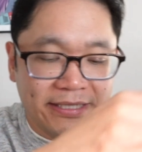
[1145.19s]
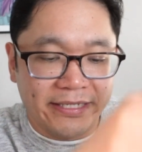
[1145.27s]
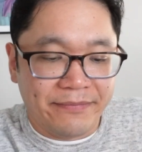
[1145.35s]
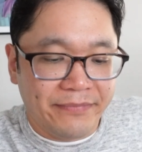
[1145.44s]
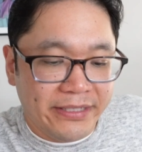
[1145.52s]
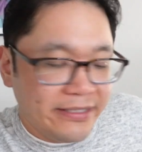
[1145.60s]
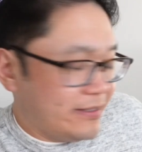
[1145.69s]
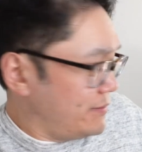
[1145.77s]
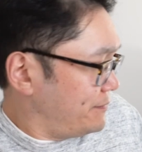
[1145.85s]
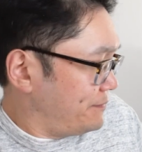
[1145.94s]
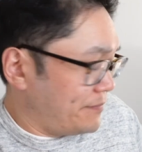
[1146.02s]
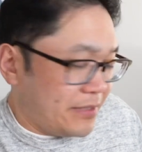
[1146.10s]
theme
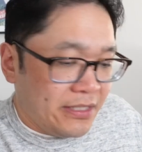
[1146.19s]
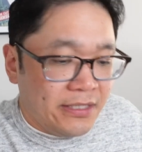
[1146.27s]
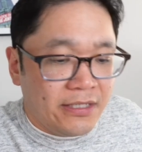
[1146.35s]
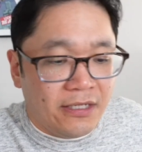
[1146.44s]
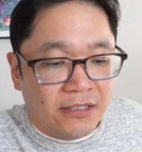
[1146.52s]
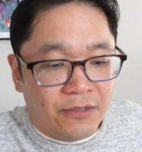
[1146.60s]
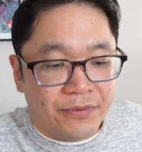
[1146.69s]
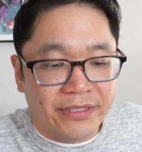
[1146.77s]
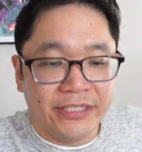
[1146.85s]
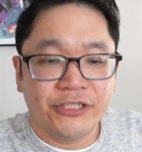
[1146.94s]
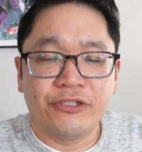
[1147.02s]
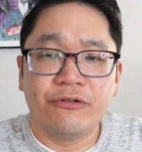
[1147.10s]
here, along
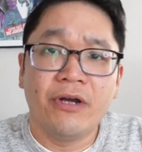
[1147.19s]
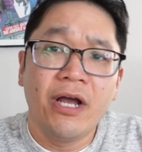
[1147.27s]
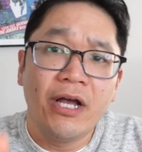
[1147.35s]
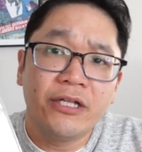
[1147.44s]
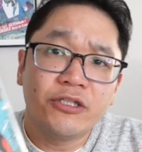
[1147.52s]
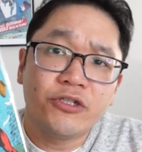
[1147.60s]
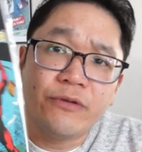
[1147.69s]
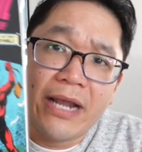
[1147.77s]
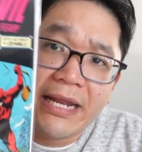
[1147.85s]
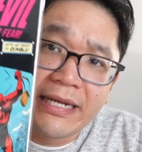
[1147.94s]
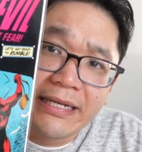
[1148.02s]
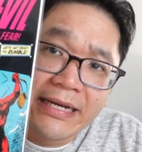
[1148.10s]
with issue
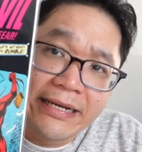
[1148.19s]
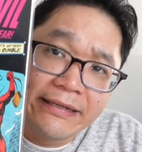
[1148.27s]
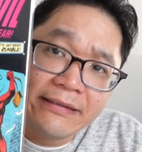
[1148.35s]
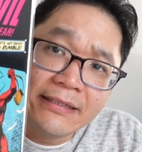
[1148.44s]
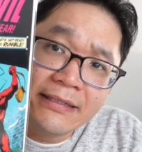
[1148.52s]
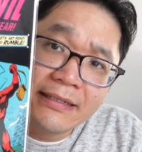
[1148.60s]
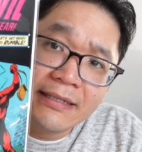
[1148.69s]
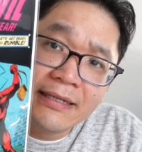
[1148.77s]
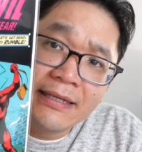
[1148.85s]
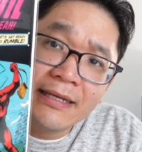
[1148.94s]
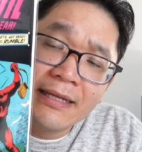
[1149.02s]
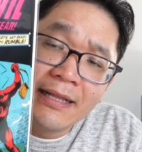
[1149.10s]
289.
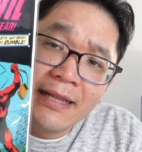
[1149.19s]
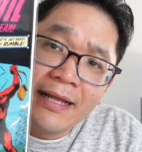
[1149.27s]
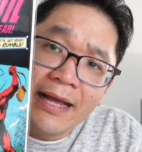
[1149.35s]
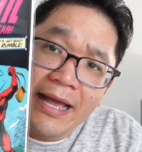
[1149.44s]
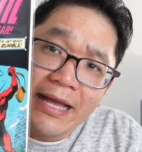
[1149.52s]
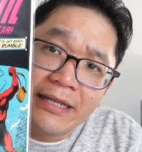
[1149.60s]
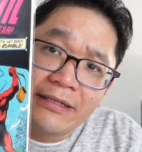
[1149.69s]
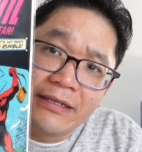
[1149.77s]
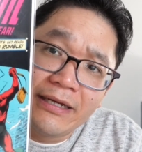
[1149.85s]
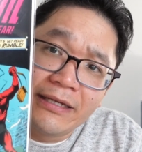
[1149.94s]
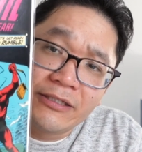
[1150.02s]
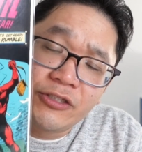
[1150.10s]
And
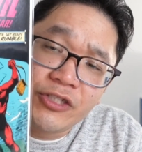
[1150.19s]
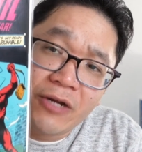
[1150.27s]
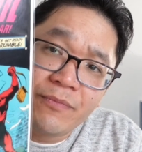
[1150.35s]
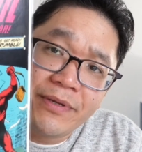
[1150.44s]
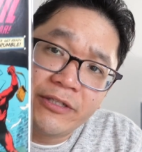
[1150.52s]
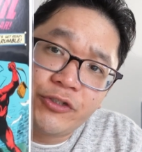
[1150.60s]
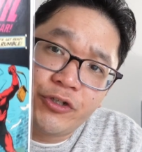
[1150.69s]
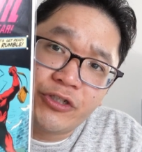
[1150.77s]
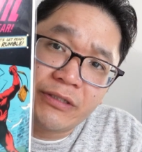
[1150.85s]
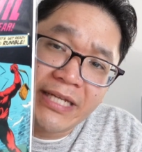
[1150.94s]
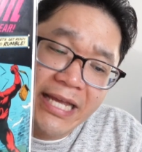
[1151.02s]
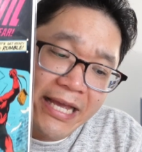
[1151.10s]
John Romita
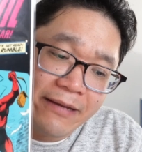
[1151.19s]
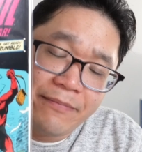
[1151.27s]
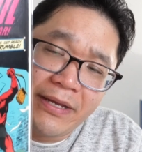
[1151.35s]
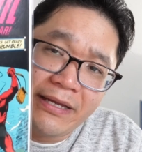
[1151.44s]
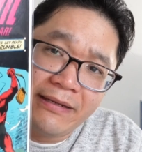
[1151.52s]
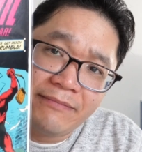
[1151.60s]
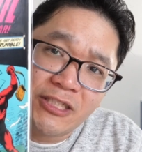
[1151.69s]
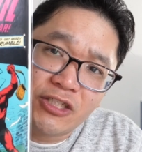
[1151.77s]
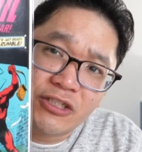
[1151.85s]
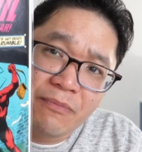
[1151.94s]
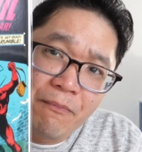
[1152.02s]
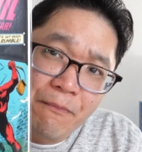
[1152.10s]
Jr.'s Kingpin just
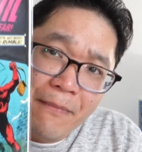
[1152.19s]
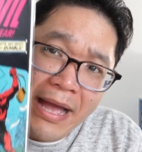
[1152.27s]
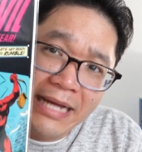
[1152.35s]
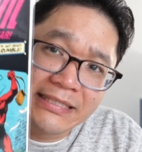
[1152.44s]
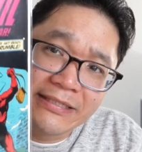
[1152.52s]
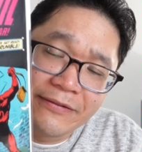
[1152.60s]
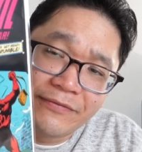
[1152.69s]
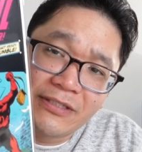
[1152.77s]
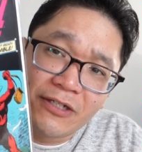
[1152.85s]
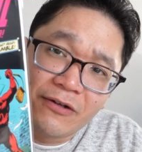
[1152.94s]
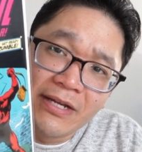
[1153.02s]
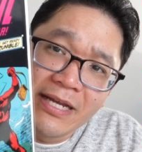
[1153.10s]
looks massive.
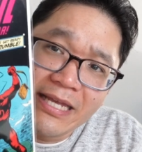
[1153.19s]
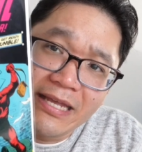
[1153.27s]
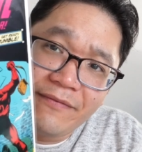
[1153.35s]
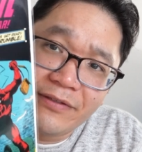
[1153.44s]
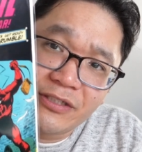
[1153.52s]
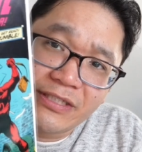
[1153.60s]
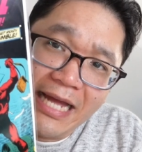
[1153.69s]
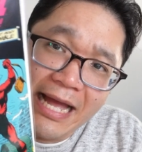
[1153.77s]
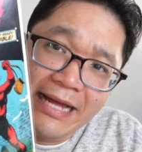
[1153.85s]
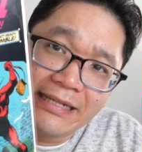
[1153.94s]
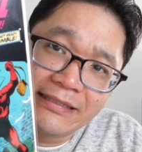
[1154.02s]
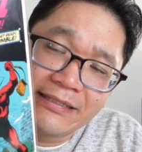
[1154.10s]
So even just
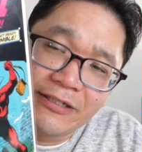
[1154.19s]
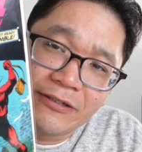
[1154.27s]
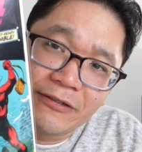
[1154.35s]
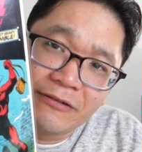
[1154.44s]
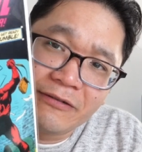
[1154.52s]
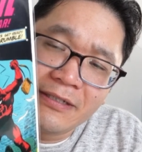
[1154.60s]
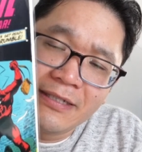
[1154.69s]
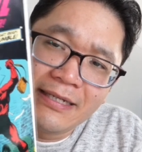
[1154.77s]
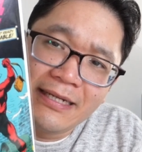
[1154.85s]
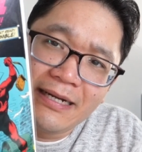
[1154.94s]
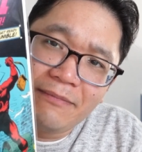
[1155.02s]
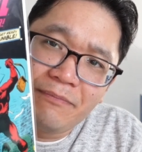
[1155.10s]
as, a
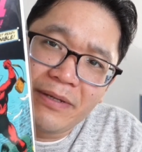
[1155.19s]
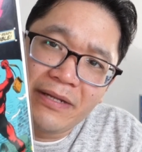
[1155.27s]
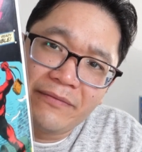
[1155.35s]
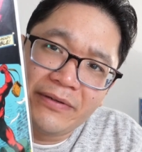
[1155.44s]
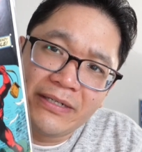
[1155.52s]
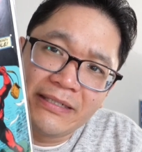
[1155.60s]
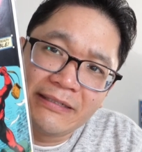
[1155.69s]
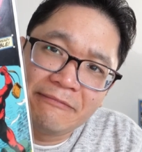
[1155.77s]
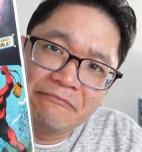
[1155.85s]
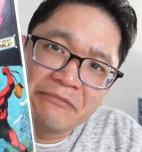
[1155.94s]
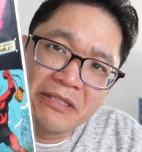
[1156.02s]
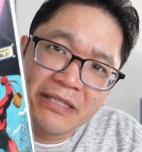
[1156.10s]
bit of
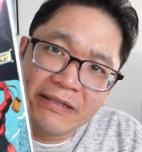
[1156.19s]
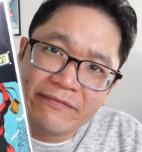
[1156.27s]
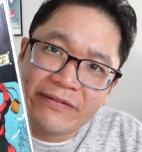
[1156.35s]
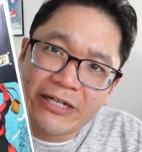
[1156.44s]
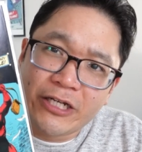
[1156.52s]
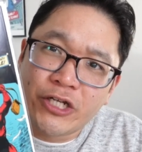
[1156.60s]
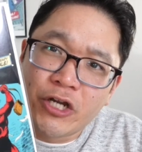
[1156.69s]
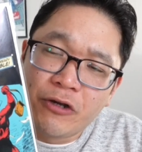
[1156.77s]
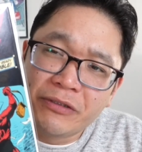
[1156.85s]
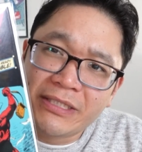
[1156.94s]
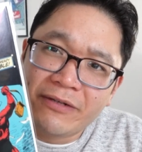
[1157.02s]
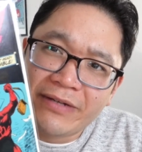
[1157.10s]
a
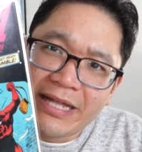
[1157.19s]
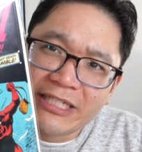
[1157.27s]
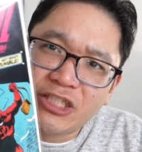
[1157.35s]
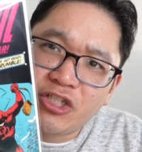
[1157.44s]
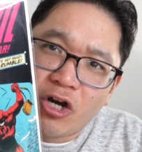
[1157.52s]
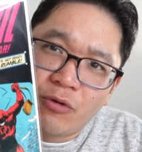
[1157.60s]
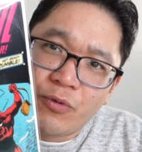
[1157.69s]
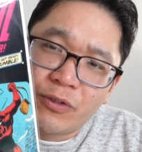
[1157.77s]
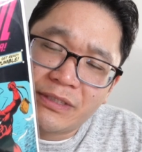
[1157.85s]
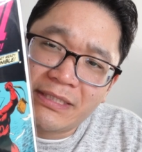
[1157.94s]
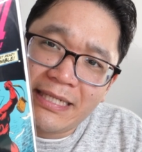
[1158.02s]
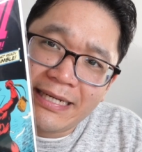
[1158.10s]
ghost, kind of like Star
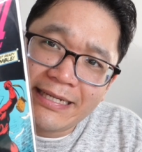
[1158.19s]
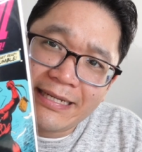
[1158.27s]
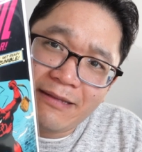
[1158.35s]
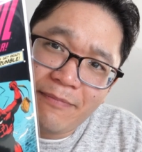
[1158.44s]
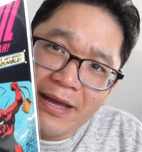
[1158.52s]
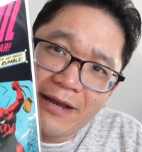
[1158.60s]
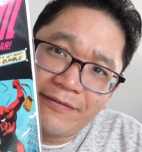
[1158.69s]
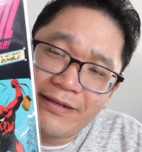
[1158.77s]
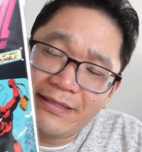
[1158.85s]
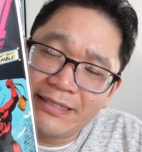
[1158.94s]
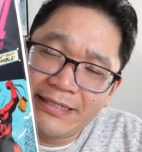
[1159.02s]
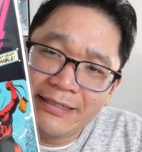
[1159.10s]
Wars-like in the
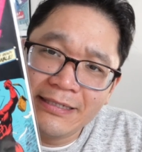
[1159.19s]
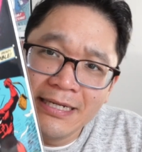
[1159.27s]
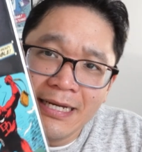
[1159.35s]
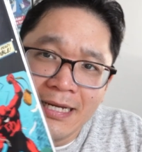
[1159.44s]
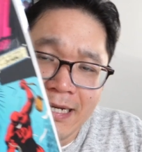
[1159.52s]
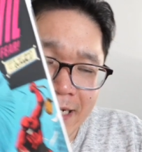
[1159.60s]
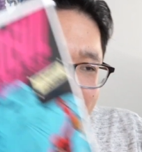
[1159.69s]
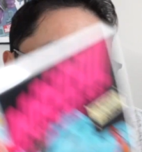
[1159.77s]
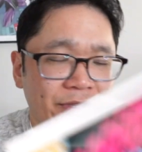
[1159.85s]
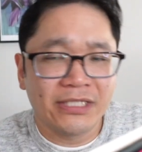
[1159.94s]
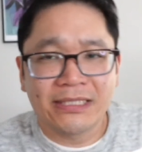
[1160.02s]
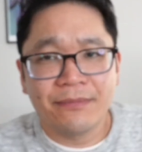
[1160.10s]
background there.
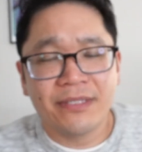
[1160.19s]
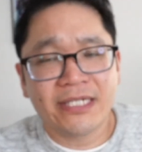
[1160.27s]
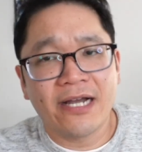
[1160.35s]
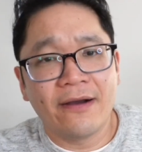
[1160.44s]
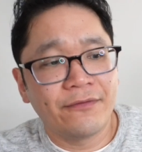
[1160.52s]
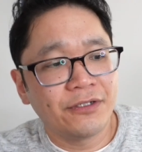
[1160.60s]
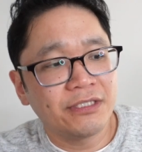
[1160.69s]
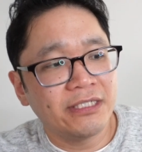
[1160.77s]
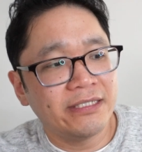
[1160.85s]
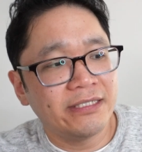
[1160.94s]
Some of the covers